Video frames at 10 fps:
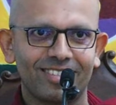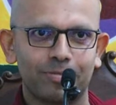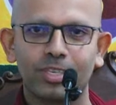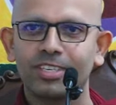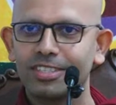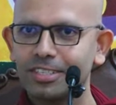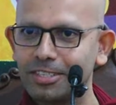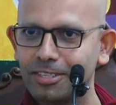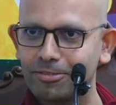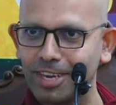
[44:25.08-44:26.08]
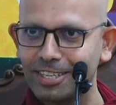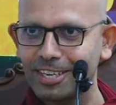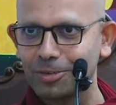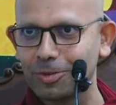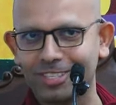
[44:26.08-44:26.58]
Because this is the fate
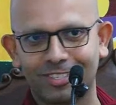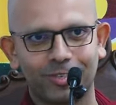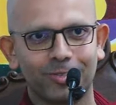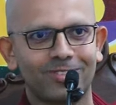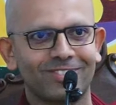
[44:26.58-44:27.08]
that awaits you.